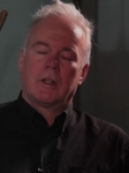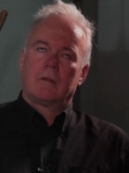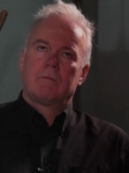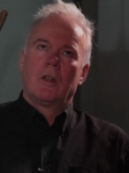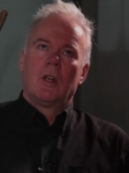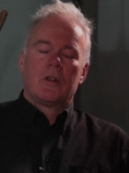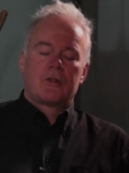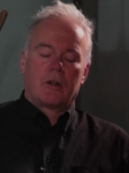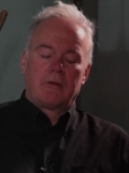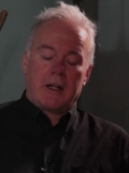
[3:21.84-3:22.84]
Okay,
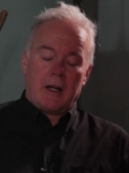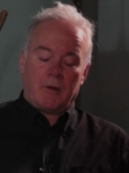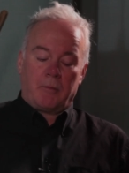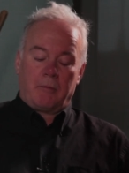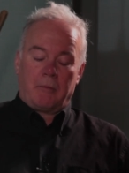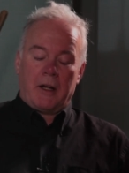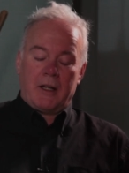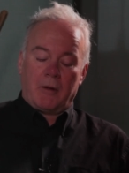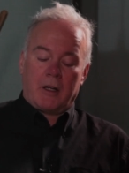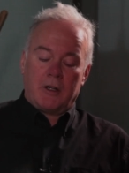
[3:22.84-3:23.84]
so to recap, a
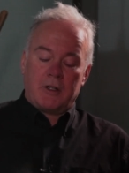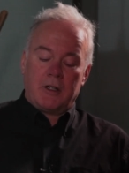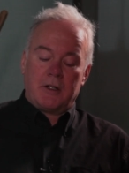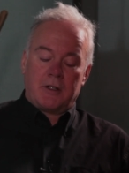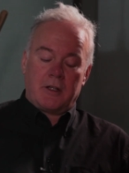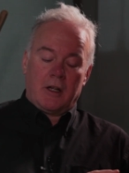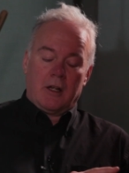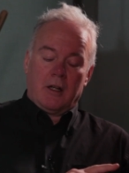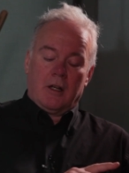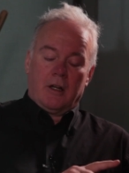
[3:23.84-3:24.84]
patent application
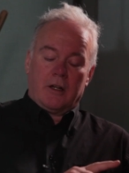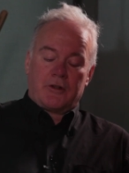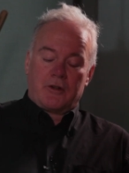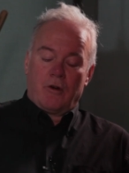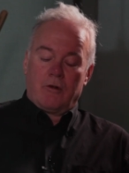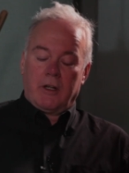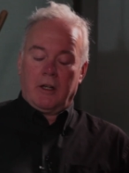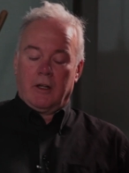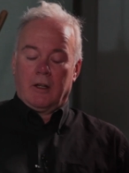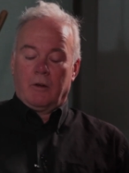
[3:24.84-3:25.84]
is a
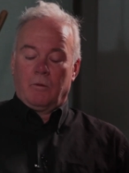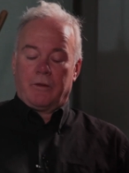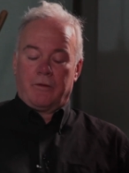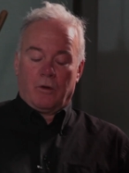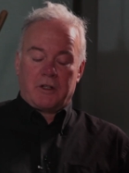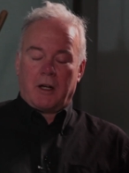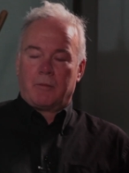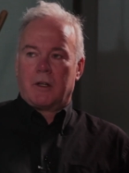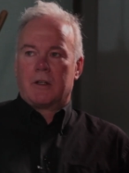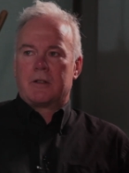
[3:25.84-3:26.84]
story with
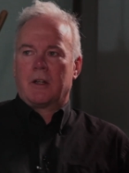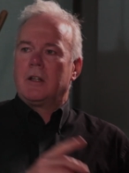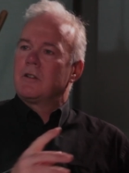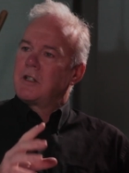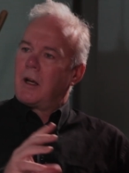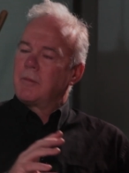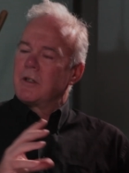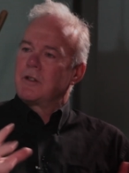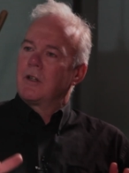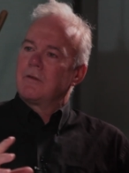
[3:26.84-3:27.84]
4 chapters and each
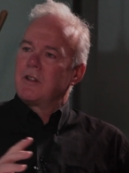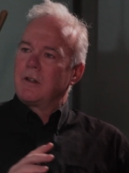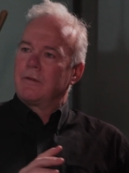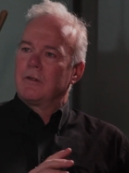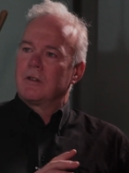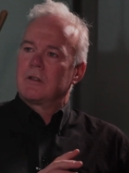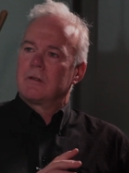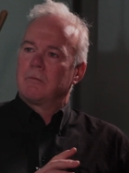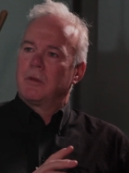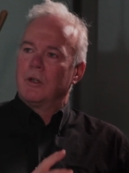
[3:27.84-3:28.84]
chapter serves a different